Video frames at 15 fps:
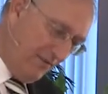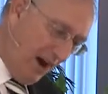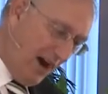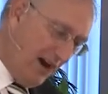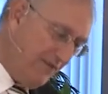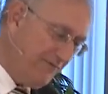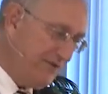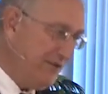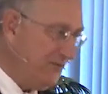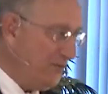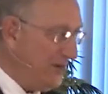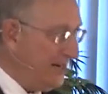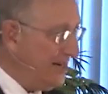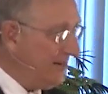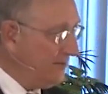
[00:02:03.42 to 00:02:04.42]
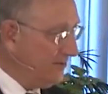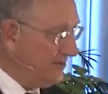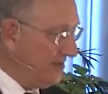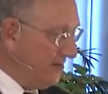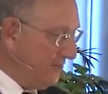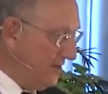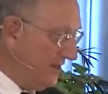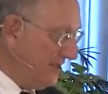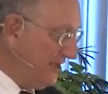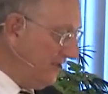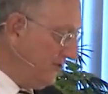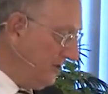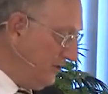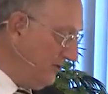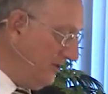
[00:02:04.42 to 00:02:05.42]
after work, because I worked
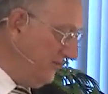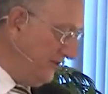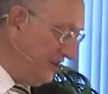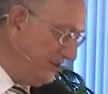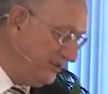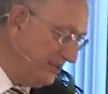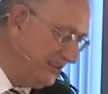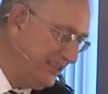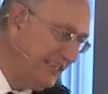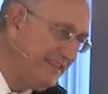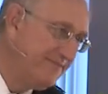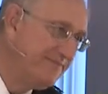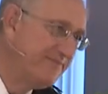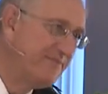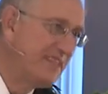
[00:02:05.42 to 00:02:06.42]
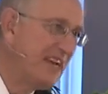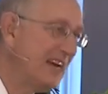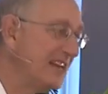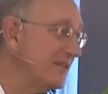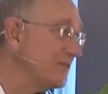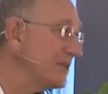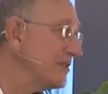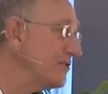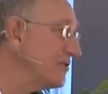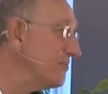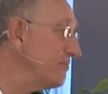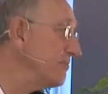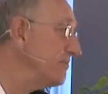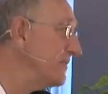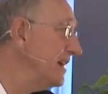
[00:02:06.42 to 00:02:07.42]
at the university, and we took
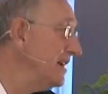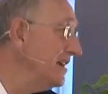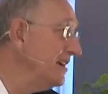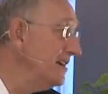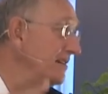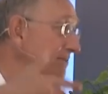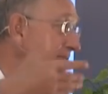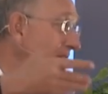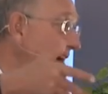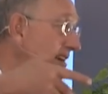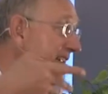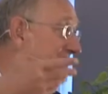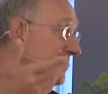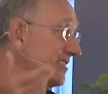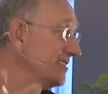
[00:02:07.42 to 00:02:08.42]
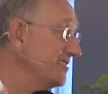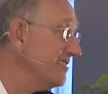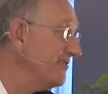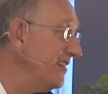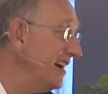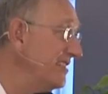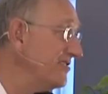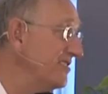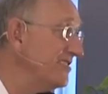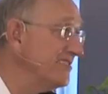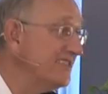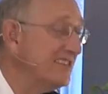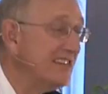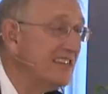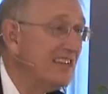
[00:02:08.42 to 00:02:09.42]
part in this
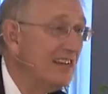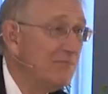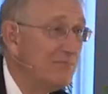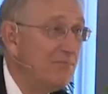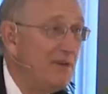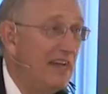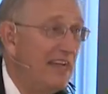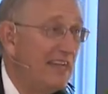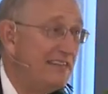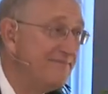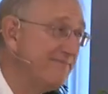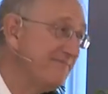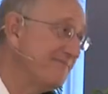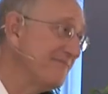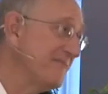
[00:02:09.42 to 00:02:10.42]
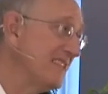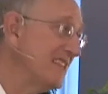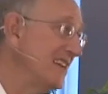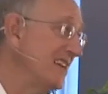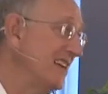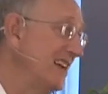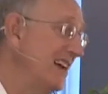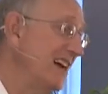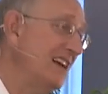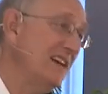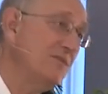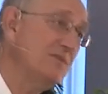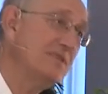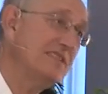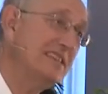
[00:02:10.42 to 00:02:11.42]
evangelistic campaign, and
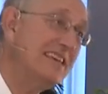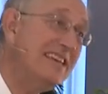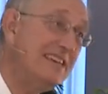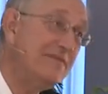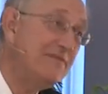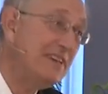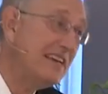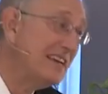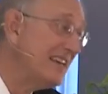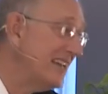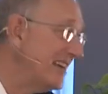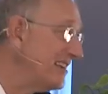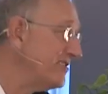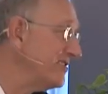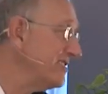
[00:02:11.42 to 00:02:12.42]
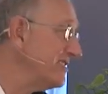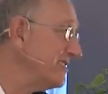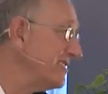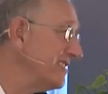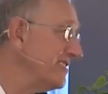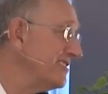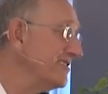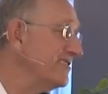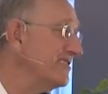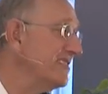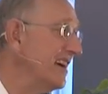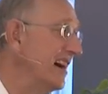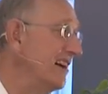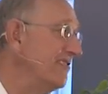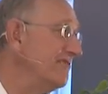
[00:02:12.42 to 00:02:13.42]
it was evening lectures in this
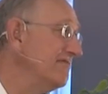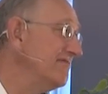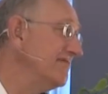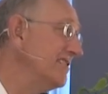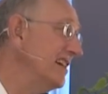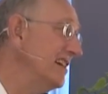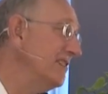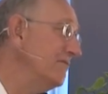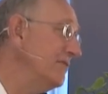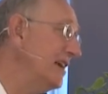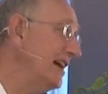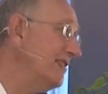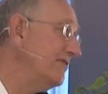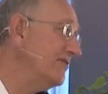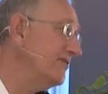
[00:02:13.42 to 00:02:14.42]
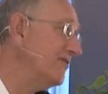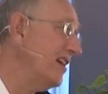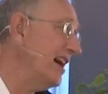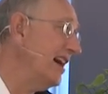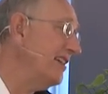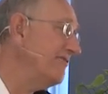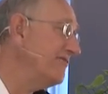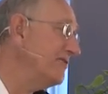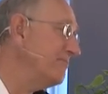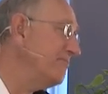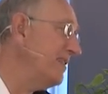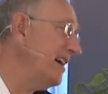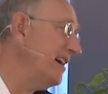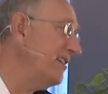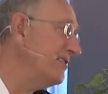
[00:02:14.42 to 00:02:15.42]
town, and we had to drive
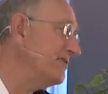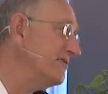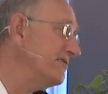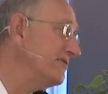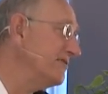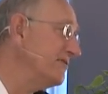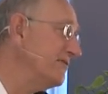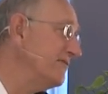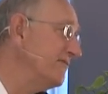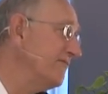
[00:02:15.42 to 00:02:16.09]
about